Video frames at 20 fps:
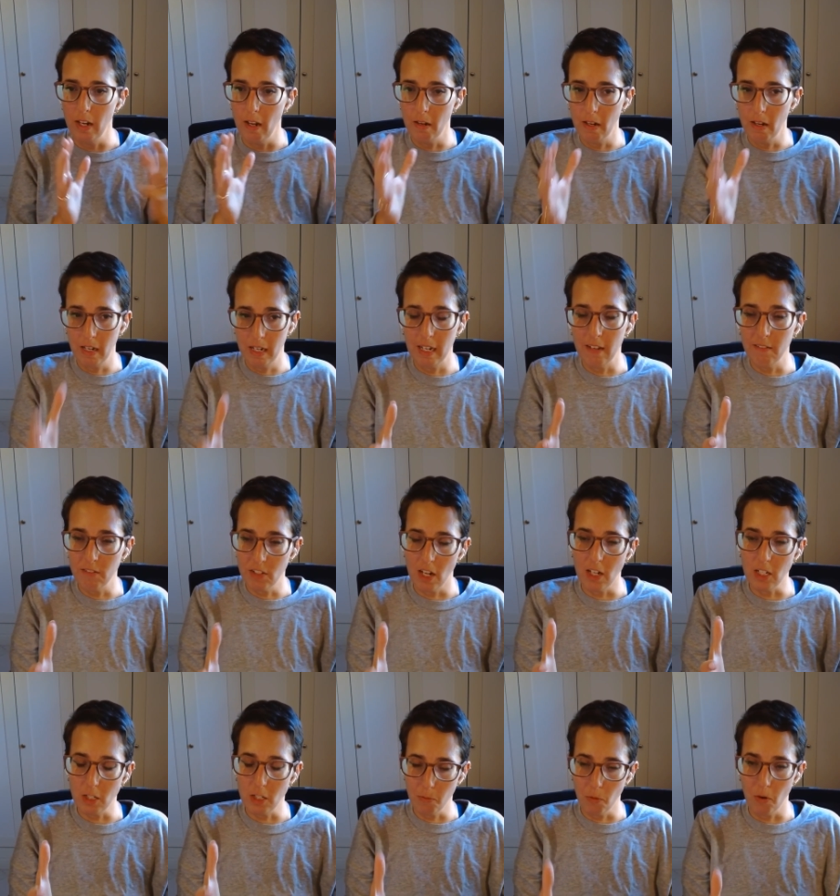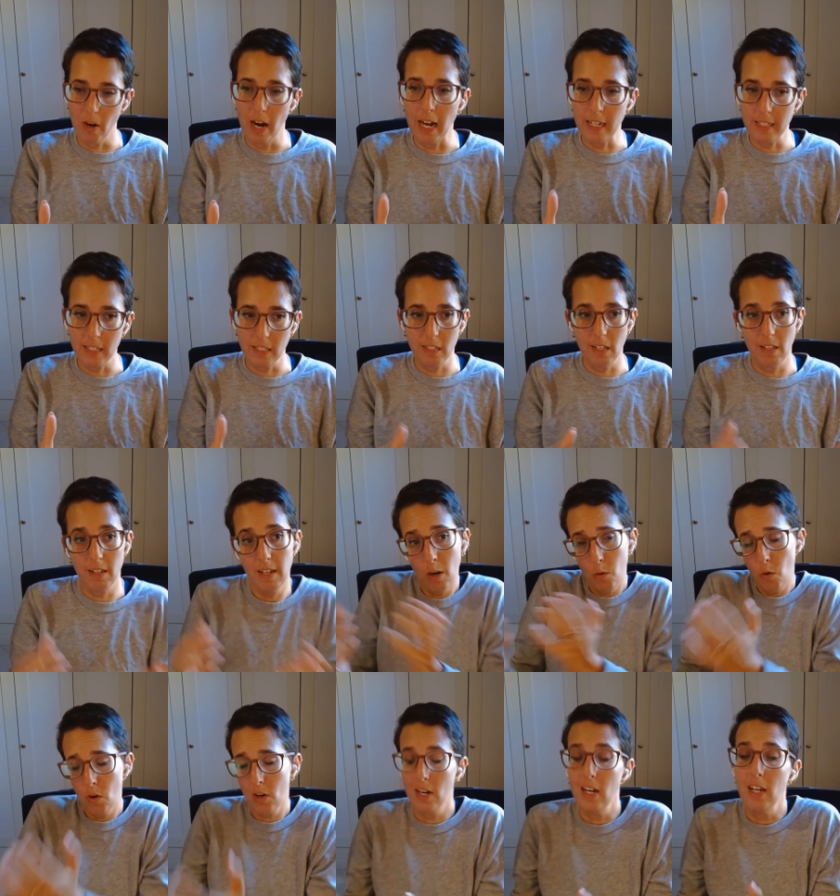It gives us more access to the
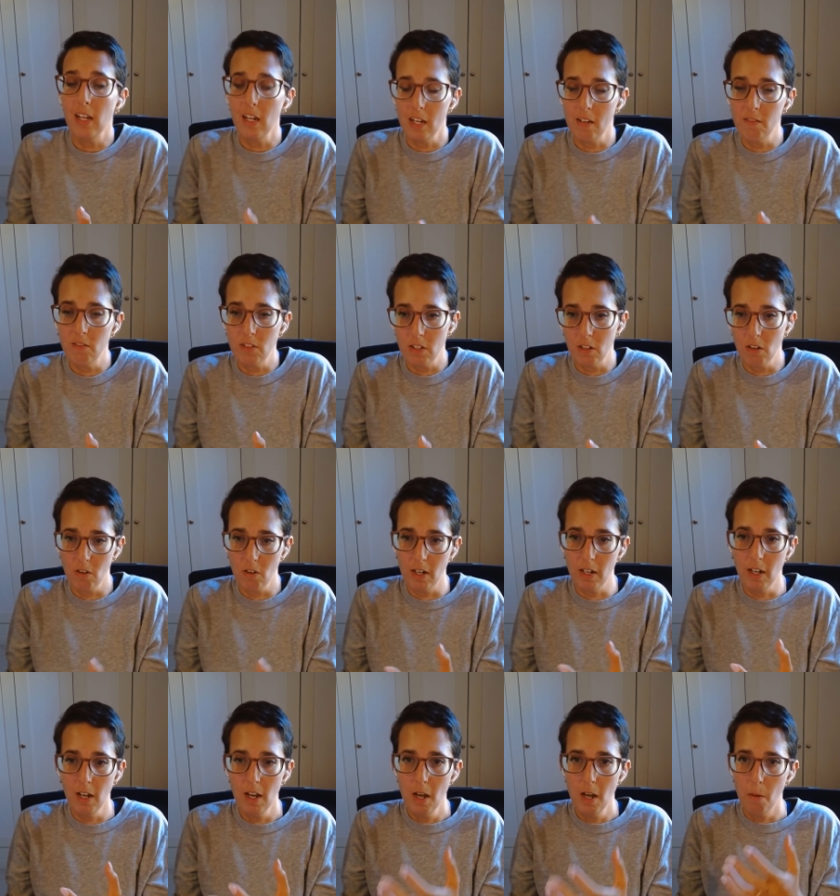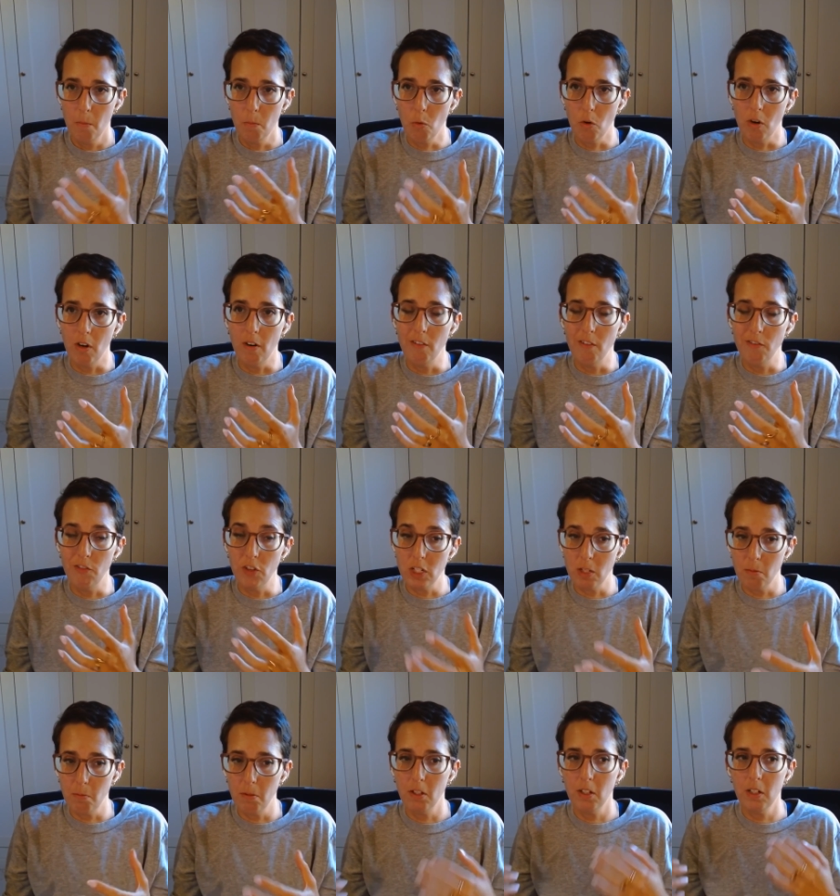network and it gives the grid more
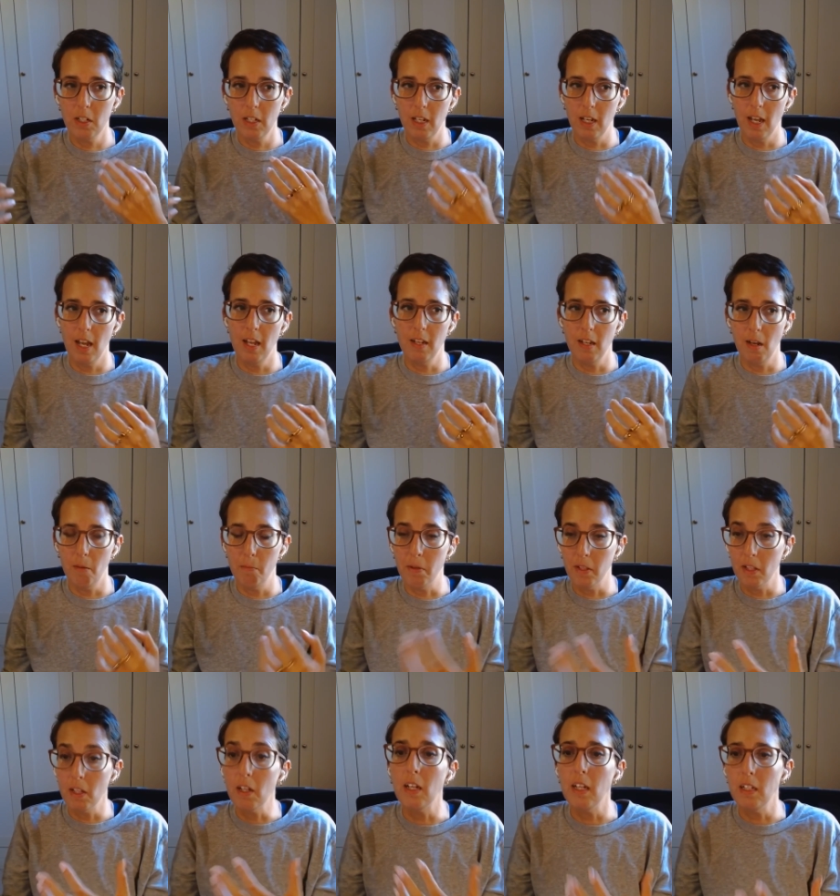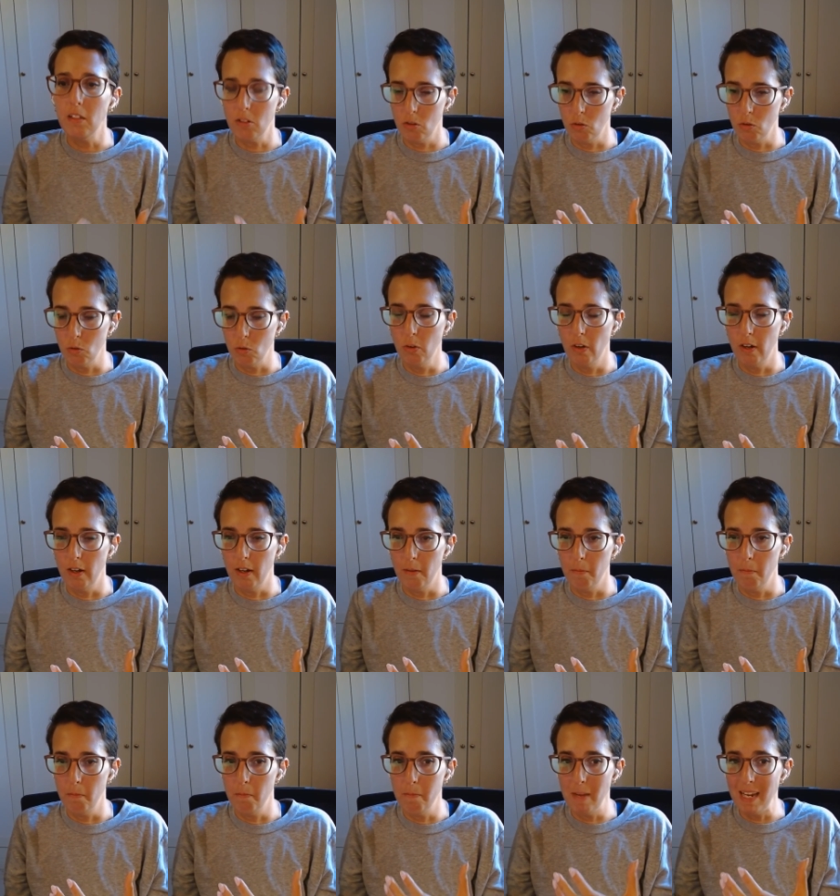visibility and ability to
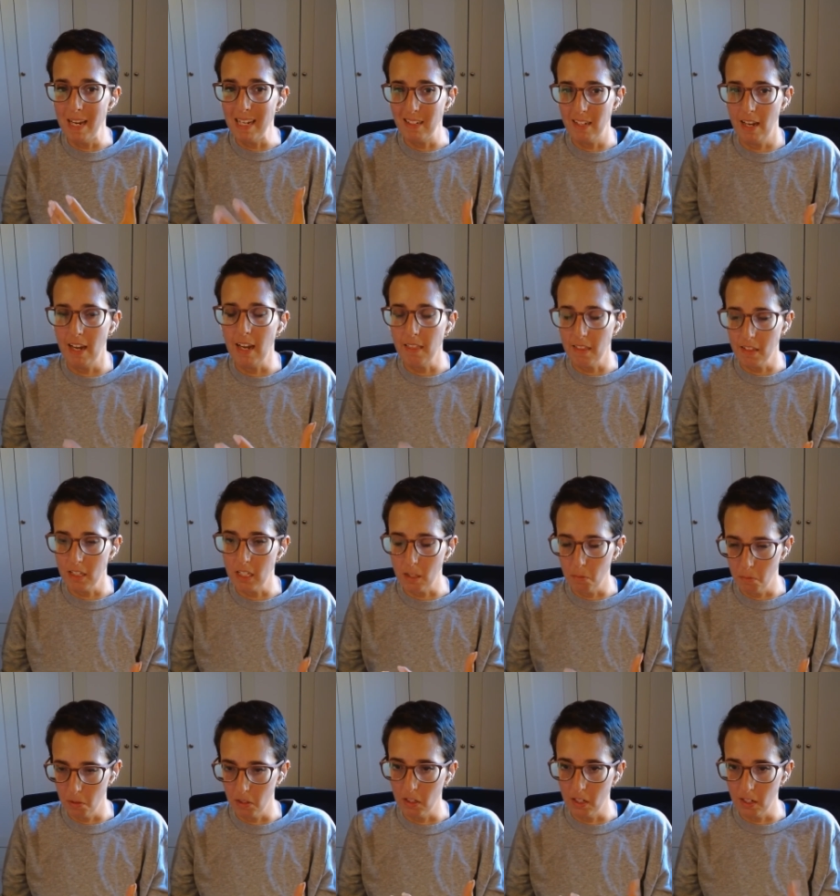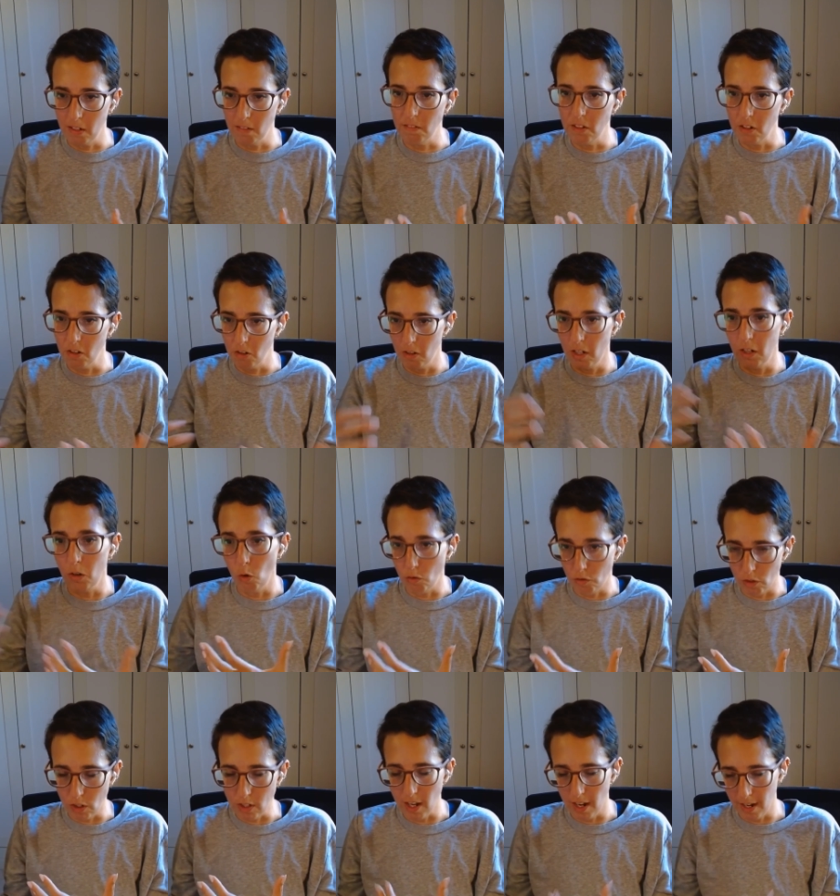maintain the stability of the grid
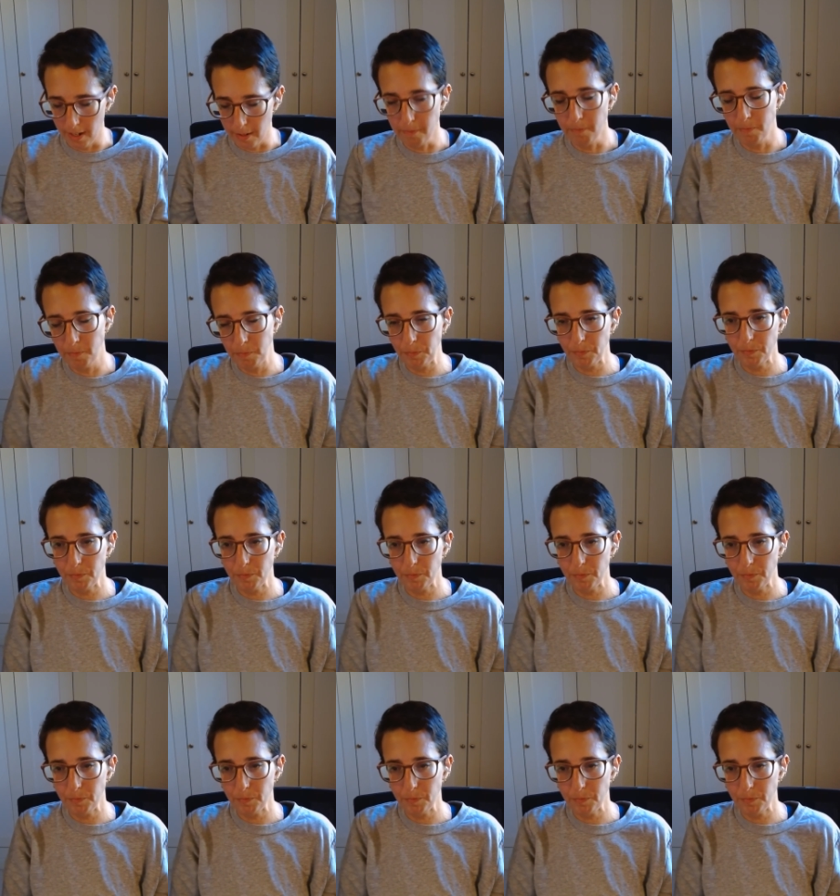over time.